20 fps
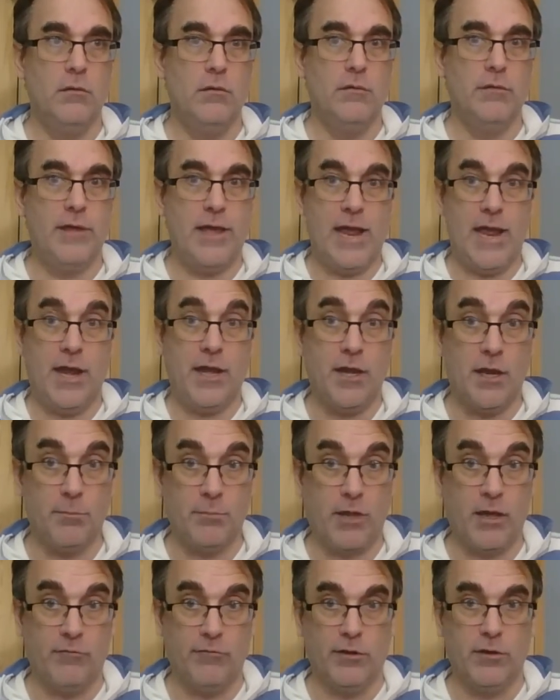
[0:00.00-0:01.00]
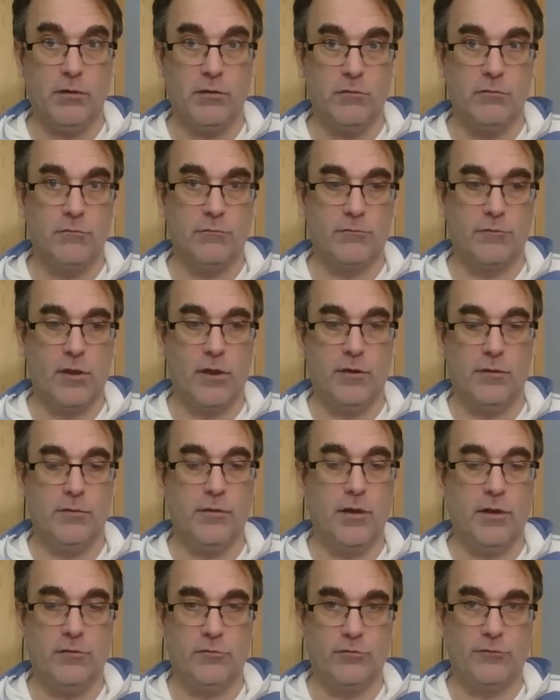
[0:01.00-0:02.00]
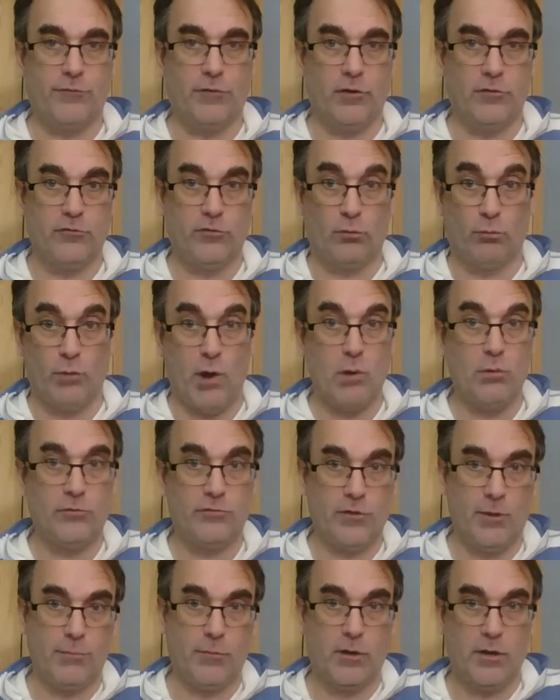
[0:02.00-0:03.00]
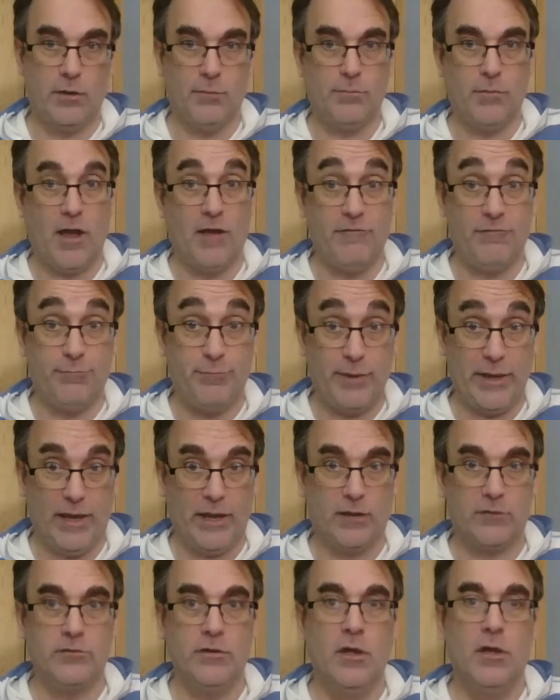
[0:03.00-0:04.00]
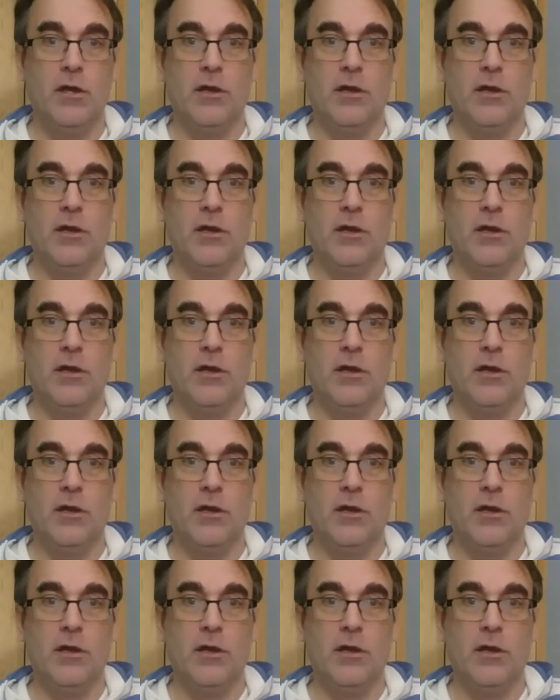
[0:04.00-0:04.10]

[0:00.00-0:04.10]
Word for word: the hand I'm given, and, and so far as the routes I'm gonna I've picked,